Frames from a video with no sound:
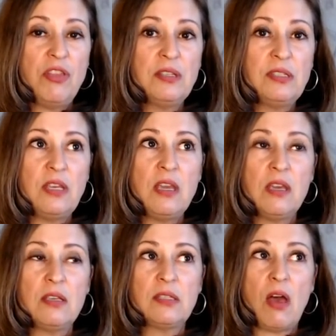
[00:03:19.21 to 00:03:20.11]
This
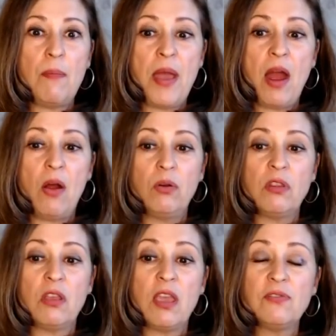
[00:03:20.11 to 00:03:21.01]
is about
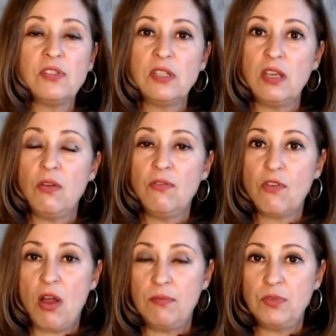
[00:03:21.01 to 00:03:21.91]
the gifts that you've
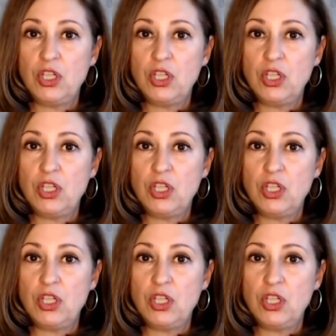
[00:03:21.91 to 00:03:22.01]
come